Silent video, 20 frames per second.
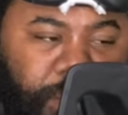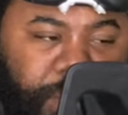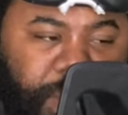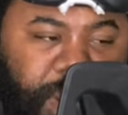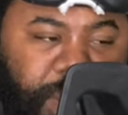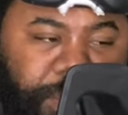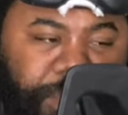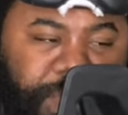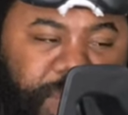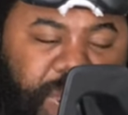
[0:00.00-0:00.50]

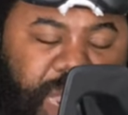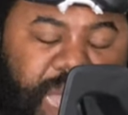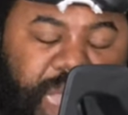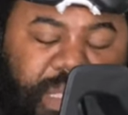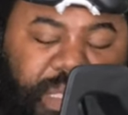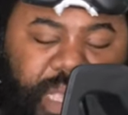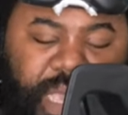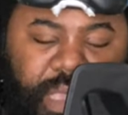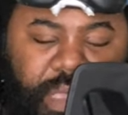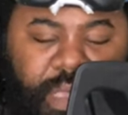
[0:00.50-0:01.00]
But
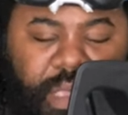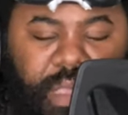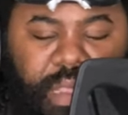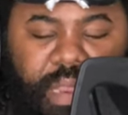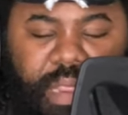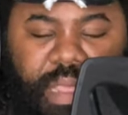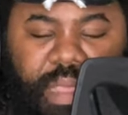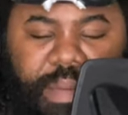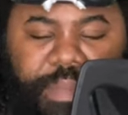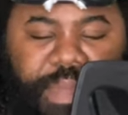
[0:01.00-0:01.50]
I'll tell
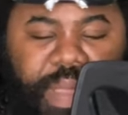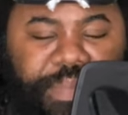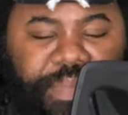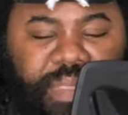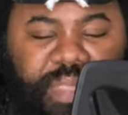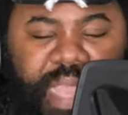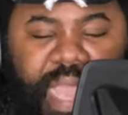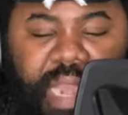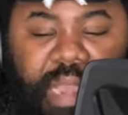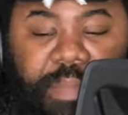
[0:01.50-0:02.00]
you, I'm
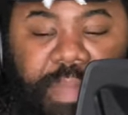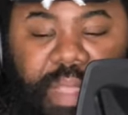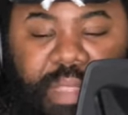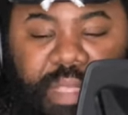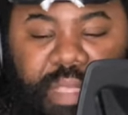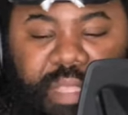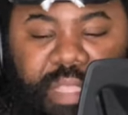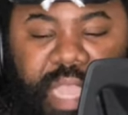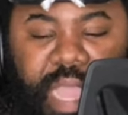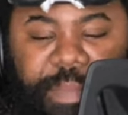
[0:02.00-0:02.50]
excited about
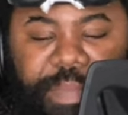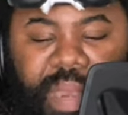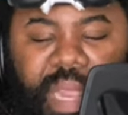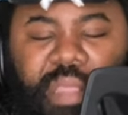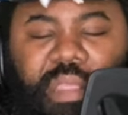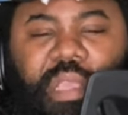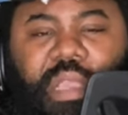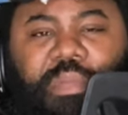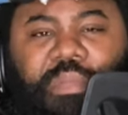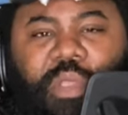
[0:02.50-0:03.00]
this topic.
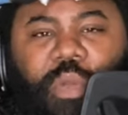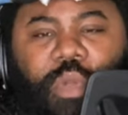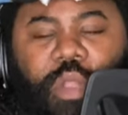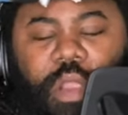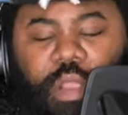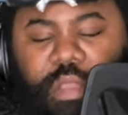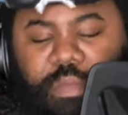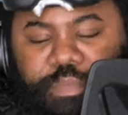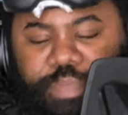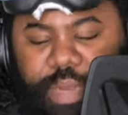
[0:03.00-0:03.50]
Let's look up the
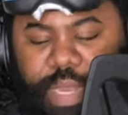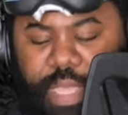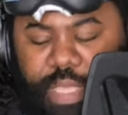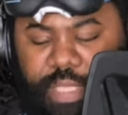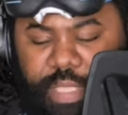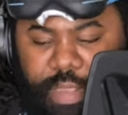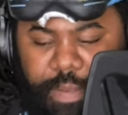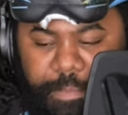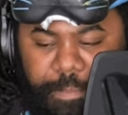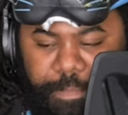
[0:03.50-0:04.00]
word
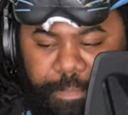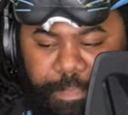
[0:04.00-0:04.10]
complacent.